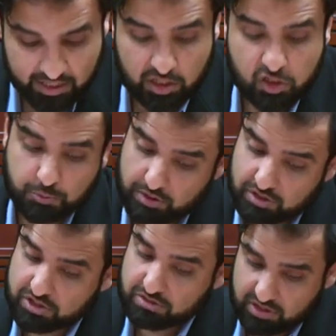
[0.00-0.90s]

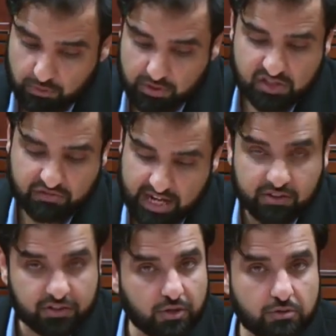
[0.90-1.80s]
Conspiracy theories,
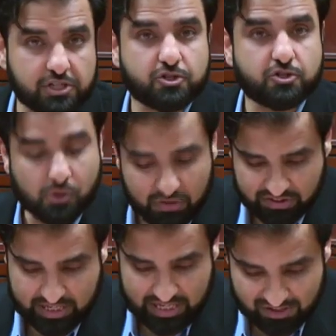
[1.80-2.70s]
fake news, and
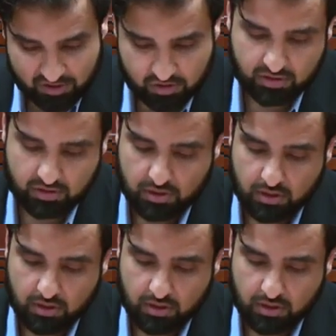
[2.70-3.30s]
truthiness